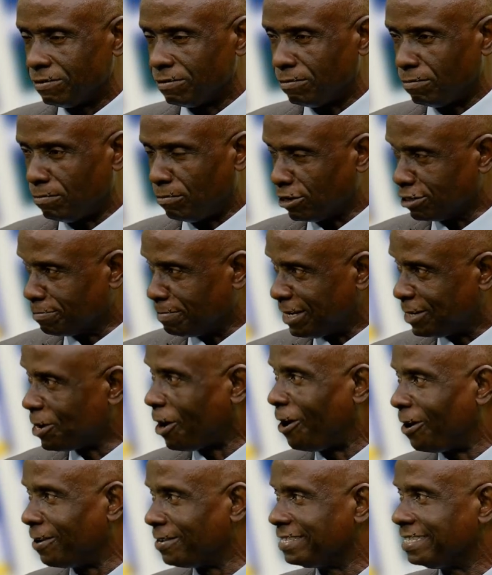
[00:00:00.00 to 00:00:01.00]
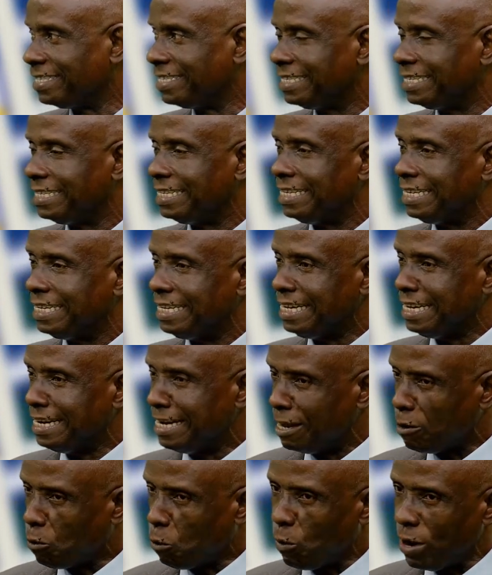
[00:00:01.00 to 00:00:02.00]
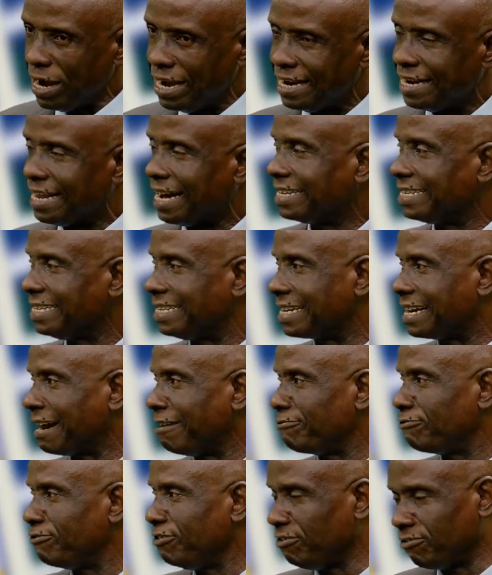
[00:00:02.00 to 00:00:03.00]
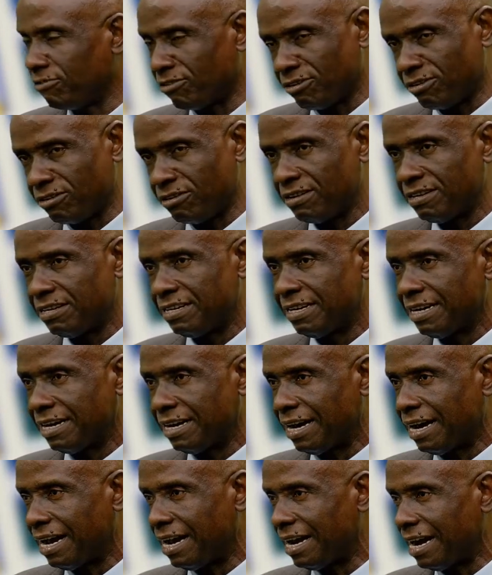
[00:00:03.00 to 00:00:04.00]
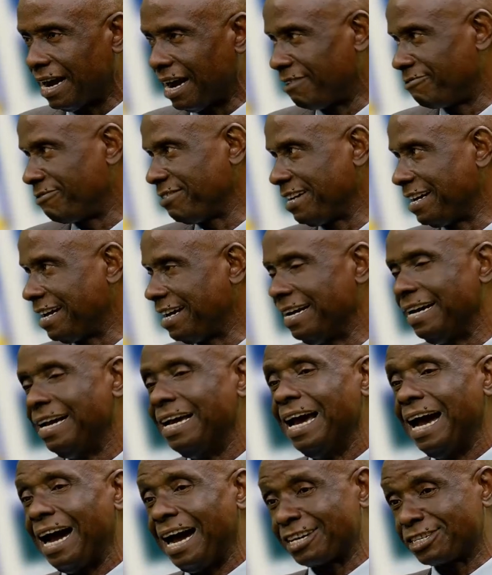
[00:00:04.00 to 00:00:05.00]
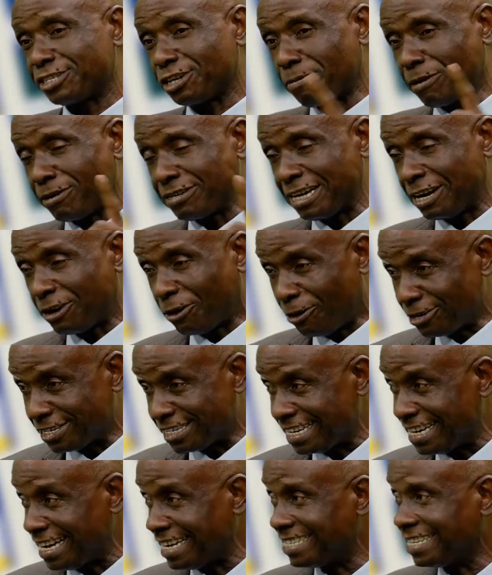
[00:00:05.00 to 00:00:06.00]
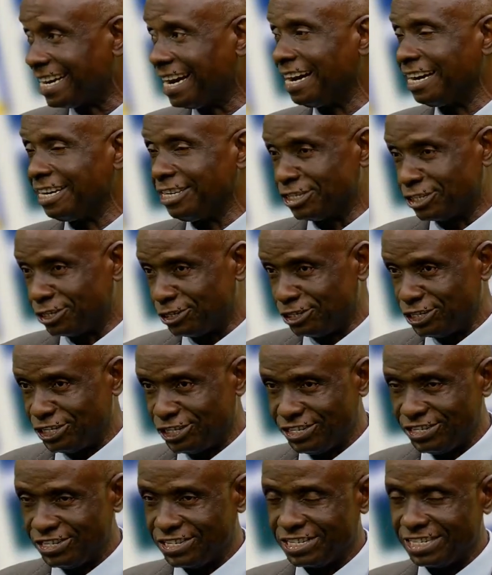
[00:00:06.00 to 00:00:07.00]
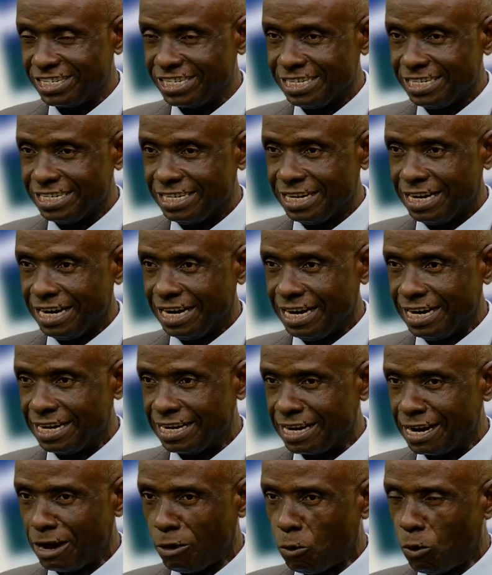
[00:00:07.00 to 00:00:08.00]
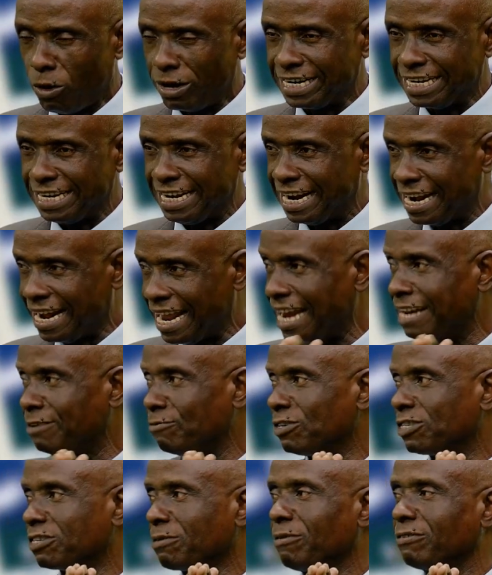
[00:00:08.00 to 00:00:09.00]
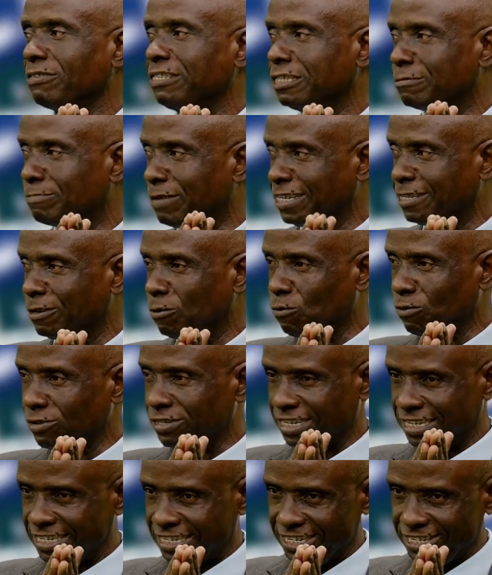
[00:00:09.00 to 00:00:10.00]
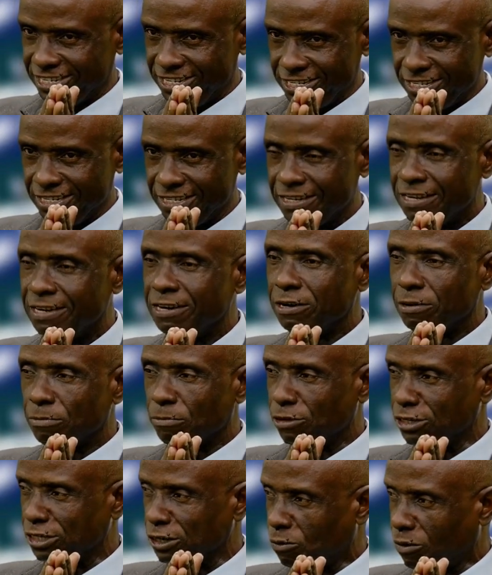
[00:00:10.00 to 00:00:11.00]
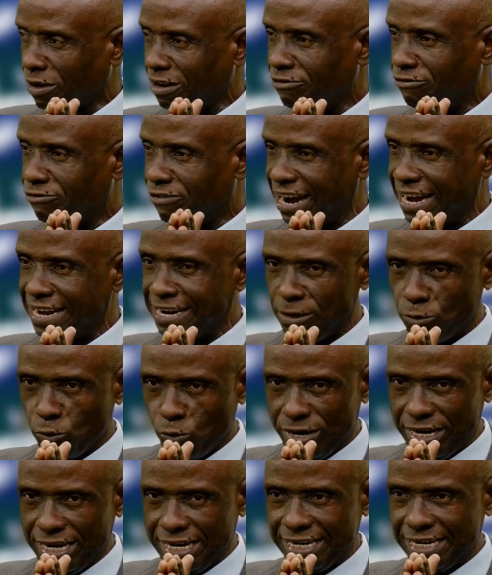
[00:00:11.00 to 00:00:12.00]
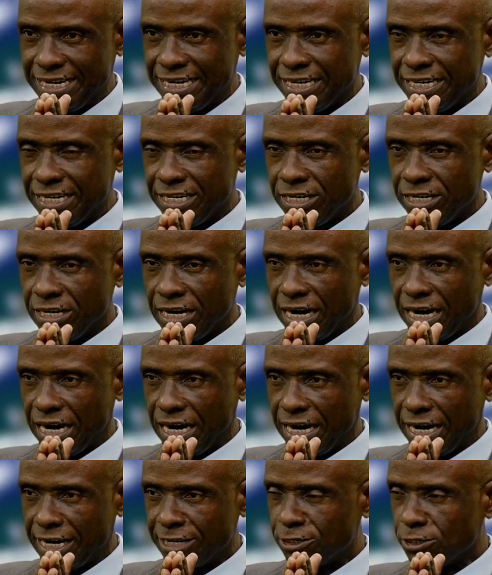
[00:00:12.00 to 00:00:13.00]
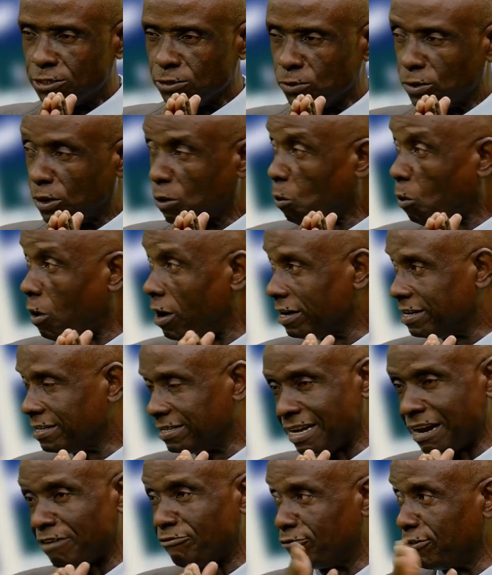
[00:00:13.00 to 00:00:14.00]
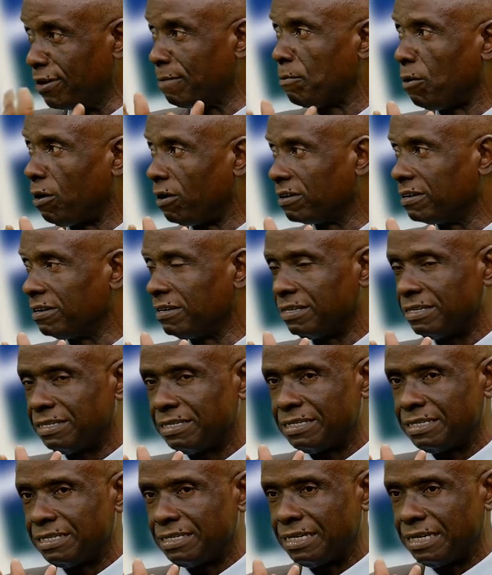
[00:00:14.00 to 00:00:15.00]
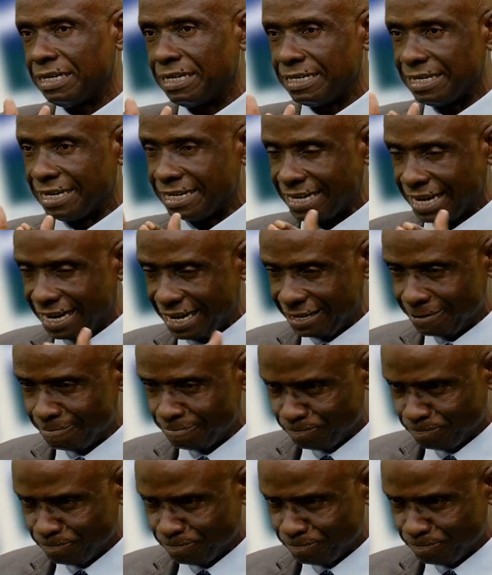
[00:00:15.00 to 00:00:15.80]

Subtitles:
must be done in a way that it can favor Africa. And some of the continental institutions that are working in line with some of these Bretton Woods institutions must equally find a way to rework their framework that are